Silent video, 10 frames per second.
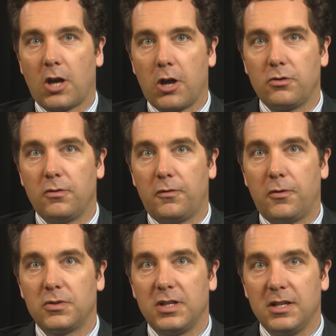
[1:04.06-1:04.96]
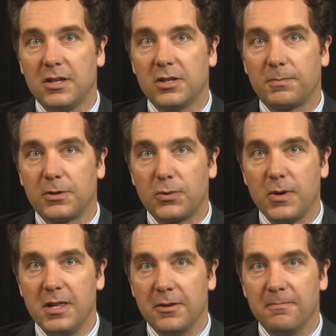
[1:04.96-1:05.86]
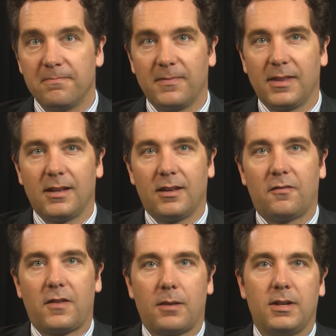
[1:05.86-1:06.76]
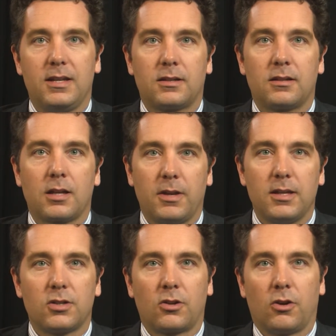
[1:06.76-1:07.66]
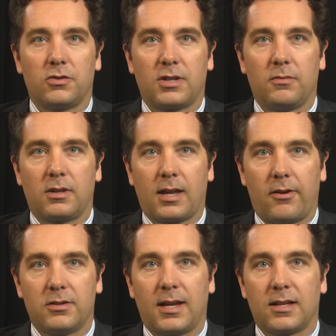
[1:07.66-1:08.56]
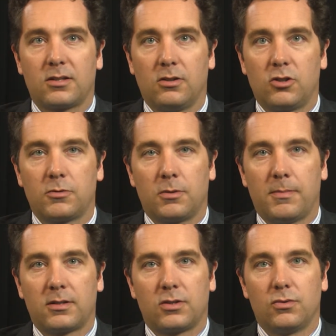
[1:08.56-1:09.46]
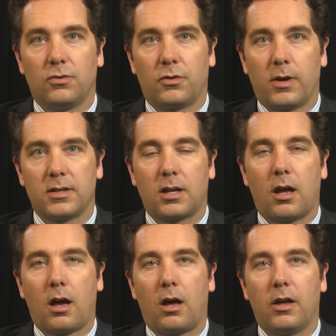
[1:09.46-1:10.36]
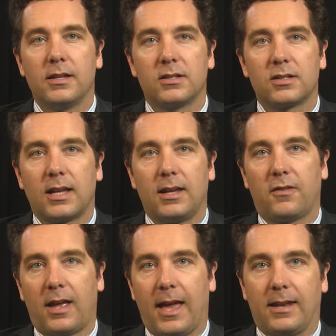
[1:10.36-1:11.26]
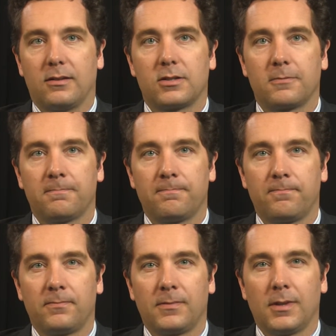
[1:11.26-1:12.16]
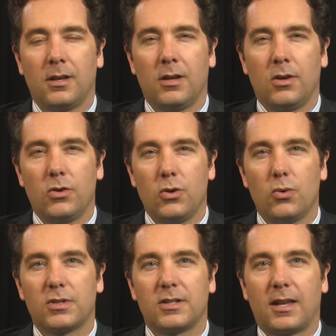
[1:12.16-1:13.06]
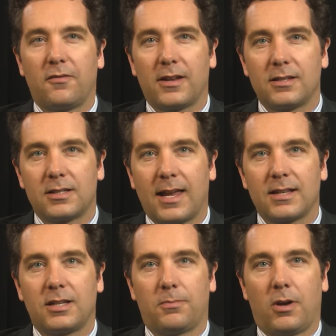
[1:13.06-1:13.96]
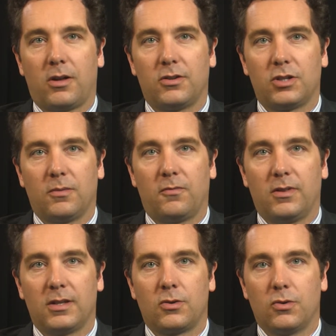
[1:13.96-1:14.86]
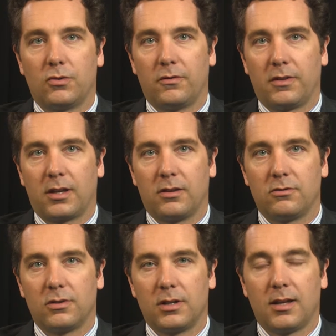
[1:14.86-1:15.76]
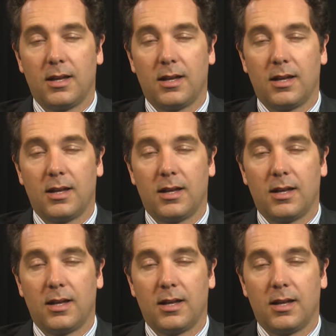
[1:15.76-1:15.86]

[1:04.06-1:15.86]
140 years between them, families coming into contact with Caritas and Adoption Matters Northwest are in safe hands. Yours is a fantastic partnership for this corner of the country,